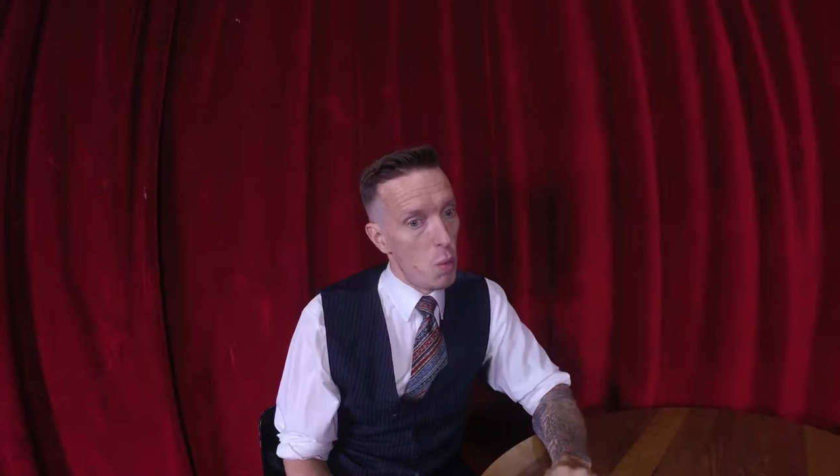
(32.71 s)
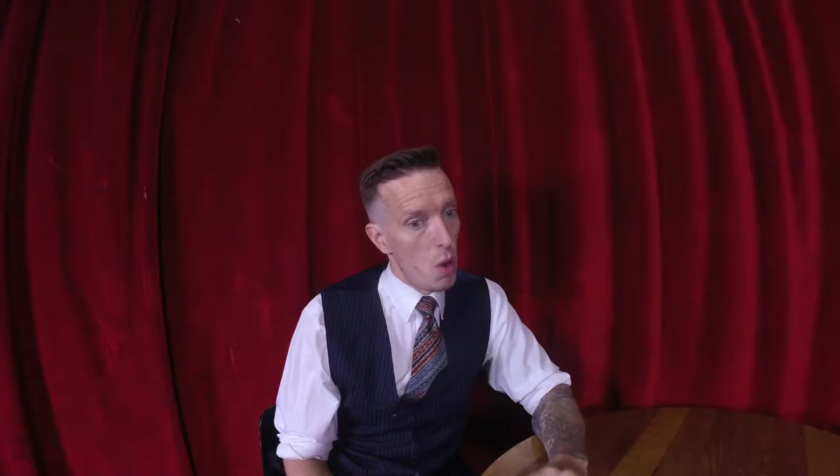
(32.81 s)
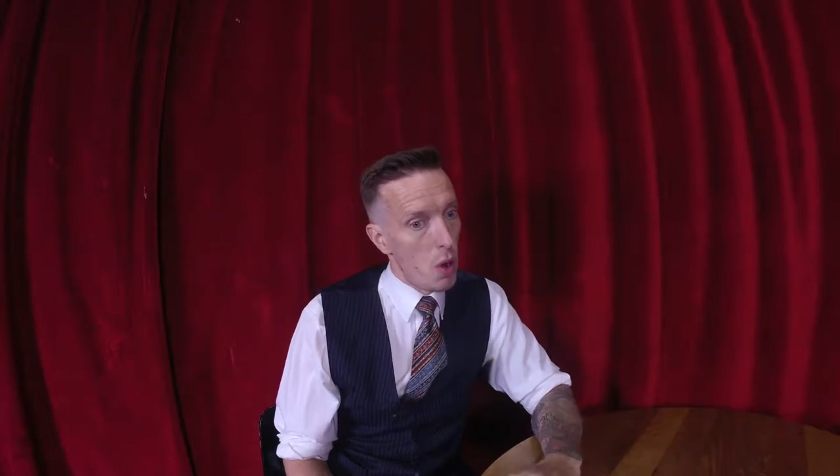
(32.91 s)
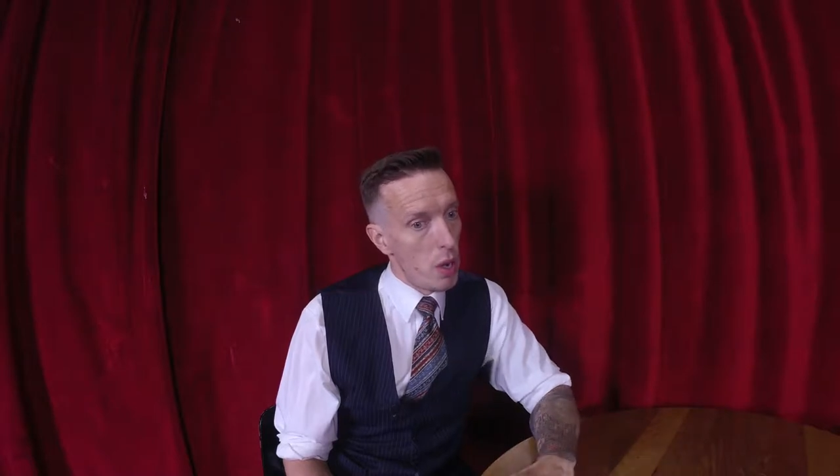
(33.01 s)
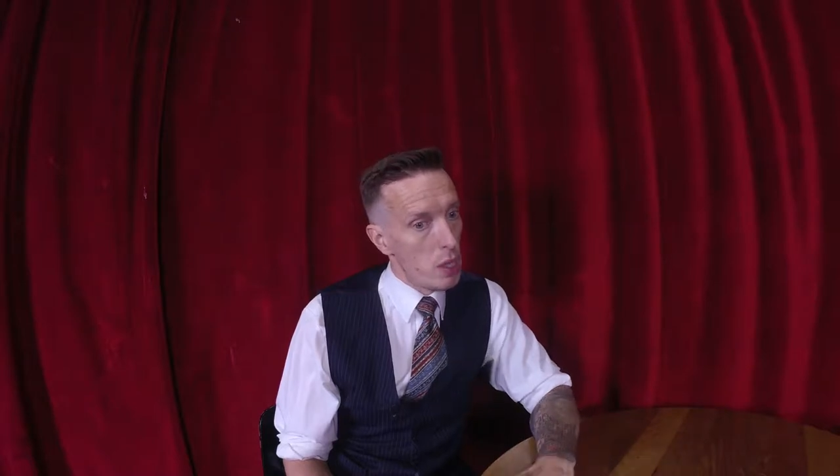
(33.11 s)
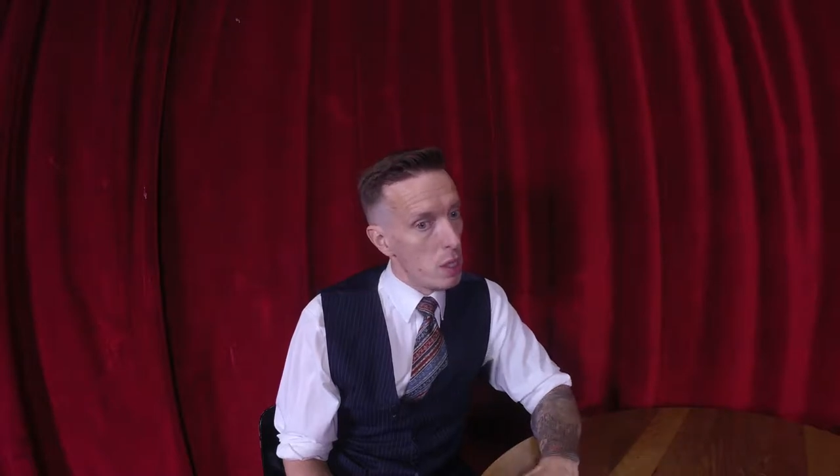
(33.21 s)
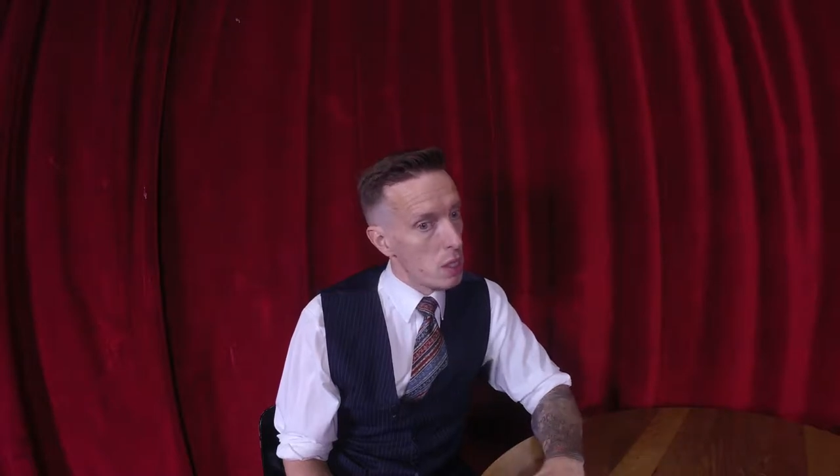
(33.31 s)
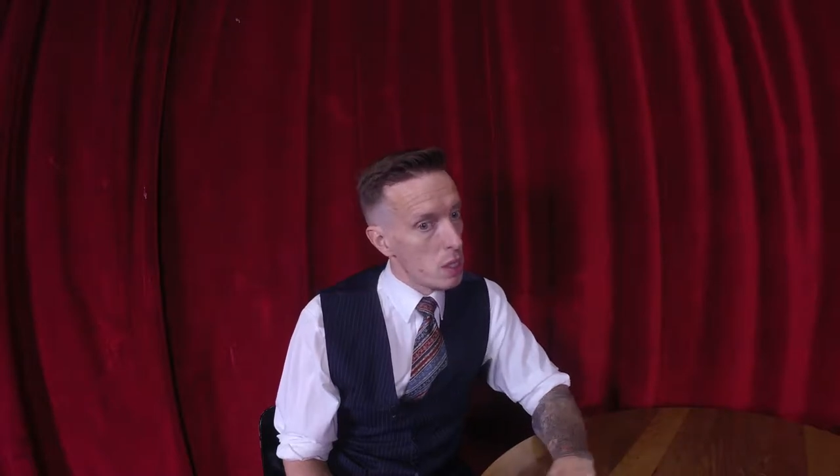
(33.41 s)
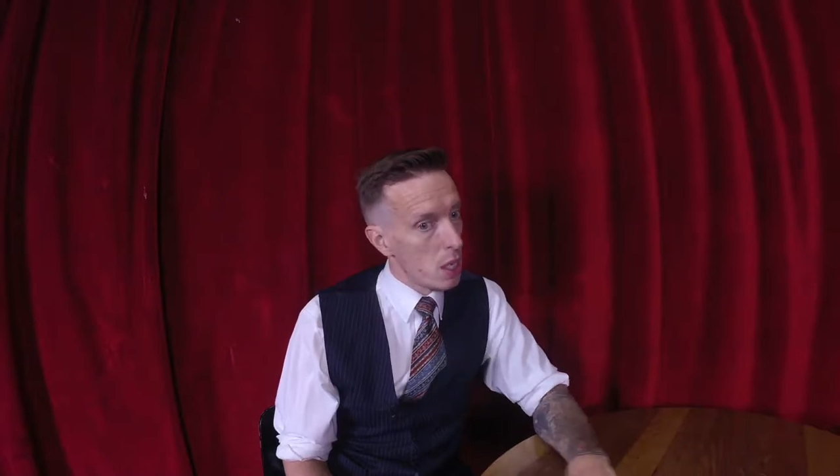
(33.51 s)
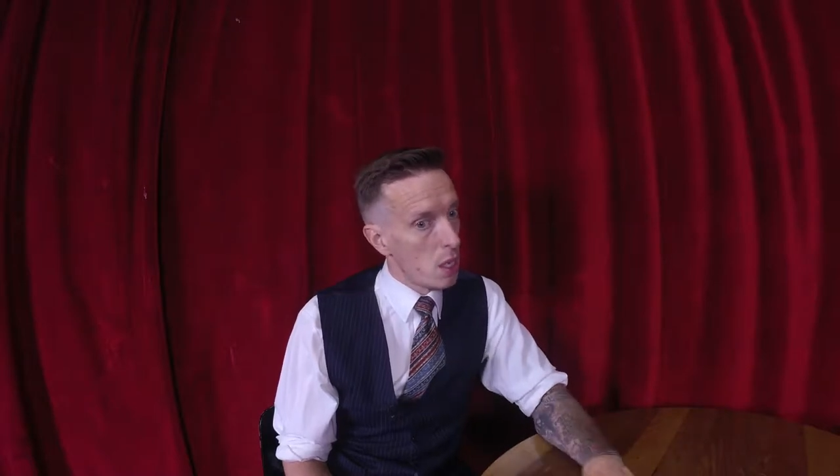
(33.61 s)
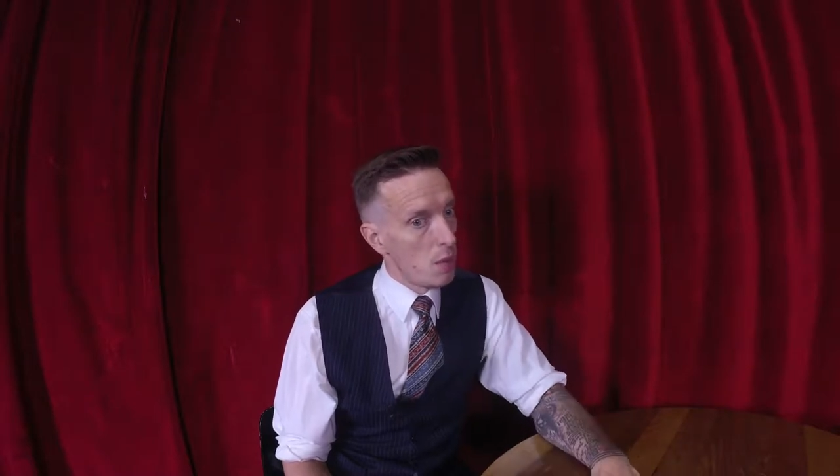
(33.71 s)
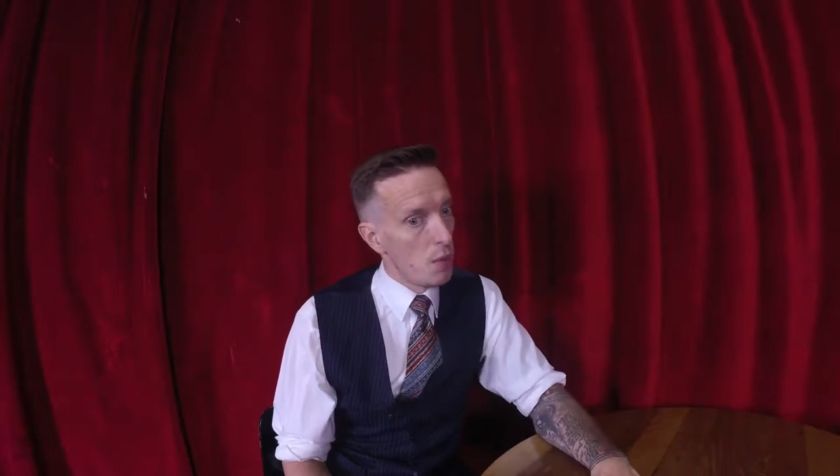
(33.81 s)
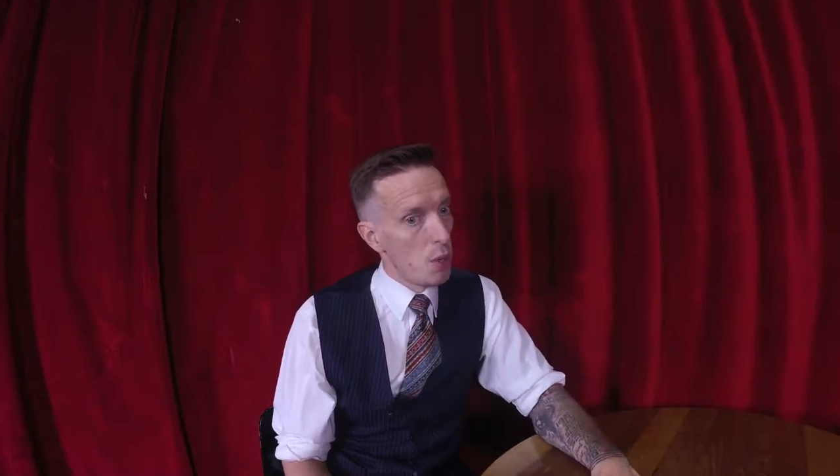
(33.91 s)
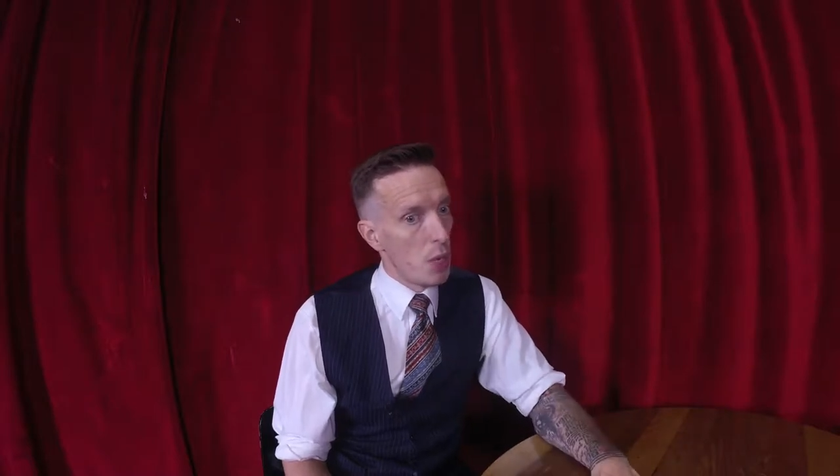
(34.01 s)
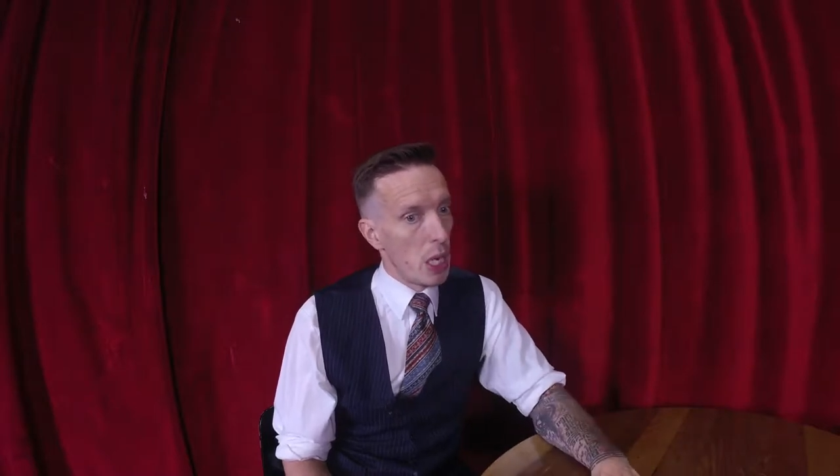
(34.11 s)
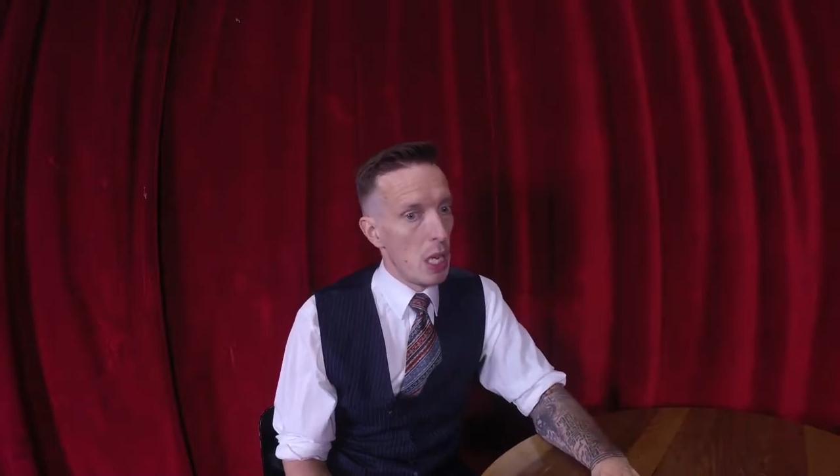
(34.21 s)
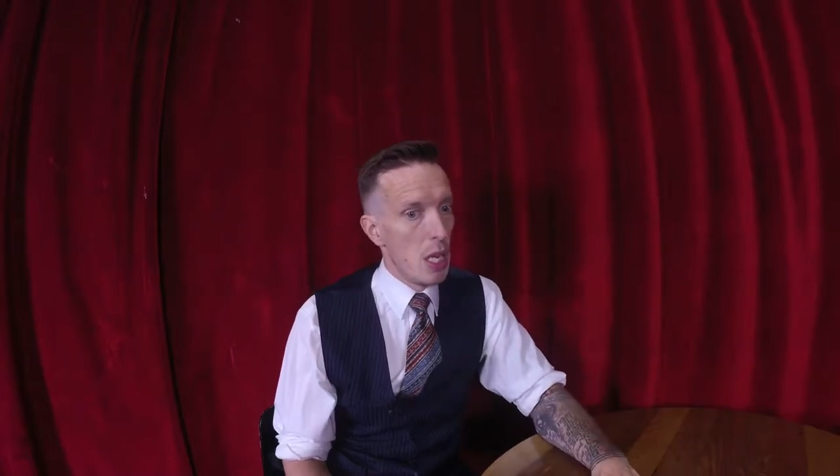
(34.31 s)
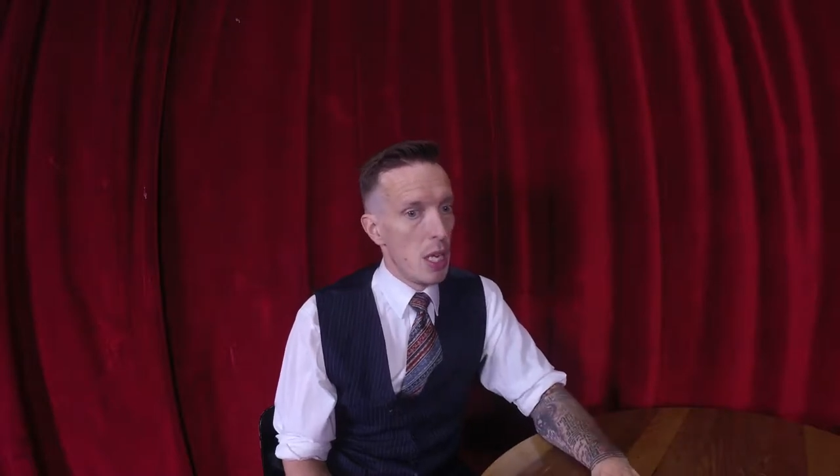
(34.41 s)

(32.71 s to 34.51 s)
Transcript: warrant a second viewing.